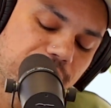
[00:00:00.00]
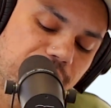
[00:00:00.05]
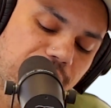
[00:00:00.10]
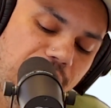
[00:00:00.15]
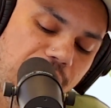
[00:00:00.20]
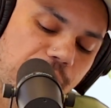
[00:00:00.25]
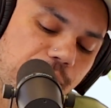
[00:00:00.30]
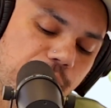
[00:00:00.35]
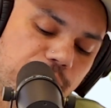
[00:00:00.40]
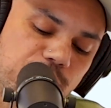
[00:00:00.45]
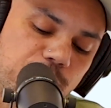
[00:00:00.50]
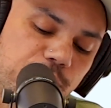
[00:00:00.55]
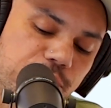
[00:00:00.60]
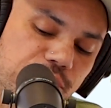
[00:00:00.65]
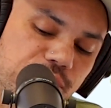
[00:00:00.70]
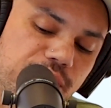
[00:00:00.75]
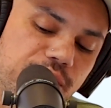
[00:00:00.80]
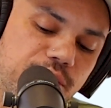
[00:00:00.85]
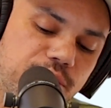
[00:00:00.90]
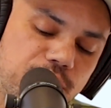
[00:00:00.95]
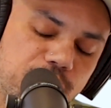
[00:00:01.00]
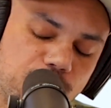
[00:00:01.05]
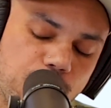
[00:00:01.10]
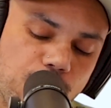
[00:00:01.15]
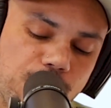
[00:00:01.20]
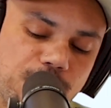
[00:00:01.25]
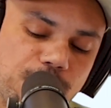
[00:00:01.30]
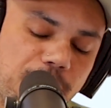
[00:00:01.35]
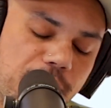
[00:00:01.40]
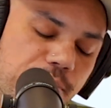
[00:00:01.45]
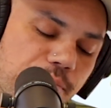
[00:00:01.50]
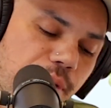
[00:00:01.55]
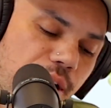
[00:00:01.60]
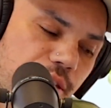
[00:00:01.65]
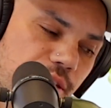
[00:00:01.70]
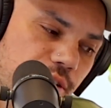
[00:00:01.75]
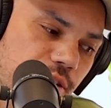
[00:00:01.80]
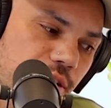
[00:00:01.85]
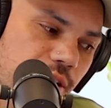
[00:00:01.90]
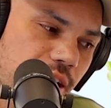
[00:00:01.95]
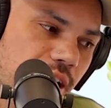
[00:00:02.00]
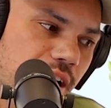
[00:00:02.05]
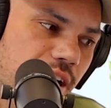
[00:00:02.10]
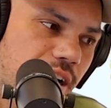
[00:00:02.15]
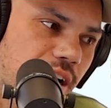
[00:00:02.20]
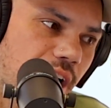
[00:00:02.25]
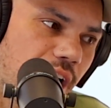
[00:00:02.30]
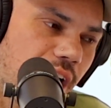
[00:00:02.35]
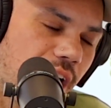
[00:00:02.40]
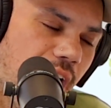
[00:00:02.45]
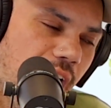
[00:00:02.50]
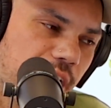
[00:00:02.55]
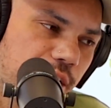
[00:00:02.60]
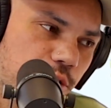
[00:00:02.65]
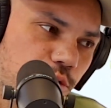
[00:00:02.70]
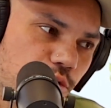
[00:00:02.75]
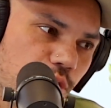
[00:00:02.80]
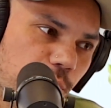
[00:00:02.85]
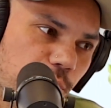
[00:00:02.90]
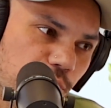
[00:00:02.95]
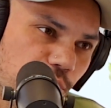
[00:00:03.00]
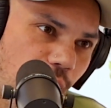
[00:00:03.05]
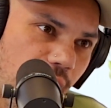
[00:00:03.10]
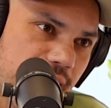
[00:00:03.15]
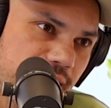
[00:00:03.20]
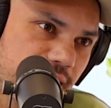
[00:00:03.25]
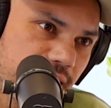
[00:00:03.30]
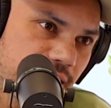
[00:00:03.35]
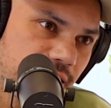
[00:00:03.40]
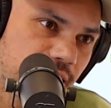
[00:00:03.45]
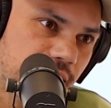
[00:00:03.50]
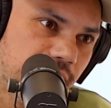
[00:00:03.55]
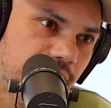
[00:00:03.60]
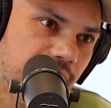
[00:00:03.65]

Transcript: how I was presenting the story with my mother, I grew up writing.